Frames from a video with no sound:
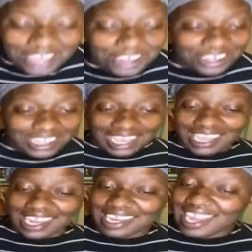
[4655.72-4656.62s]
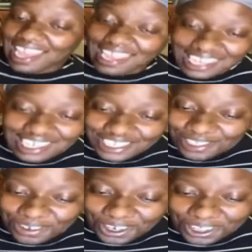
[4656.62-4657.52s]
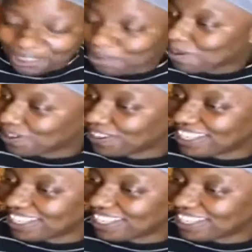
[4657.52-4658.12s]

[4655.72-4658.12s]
Girl, I cannot. It is too early in the morning.